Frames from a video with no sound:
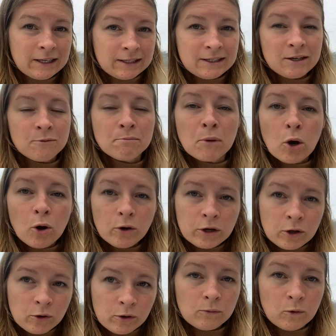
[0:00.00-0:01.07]
So mark
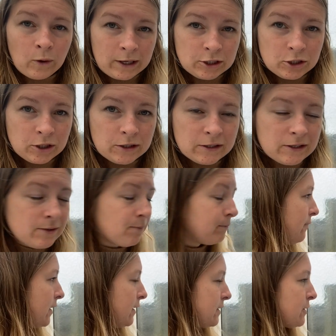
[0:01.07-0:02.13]
your questions
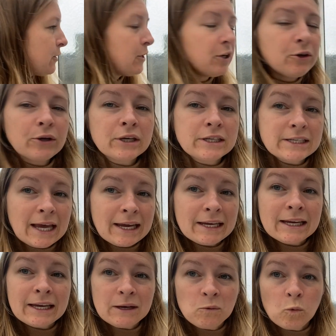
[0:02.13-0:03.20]
so that you can take
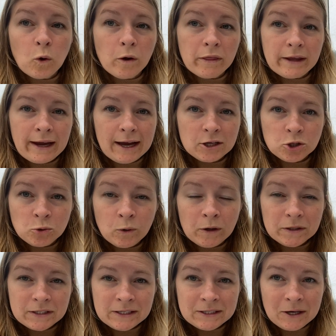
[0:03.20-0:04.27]
in what the actual
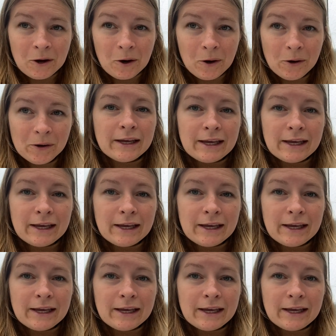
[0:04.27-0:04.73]
answers are.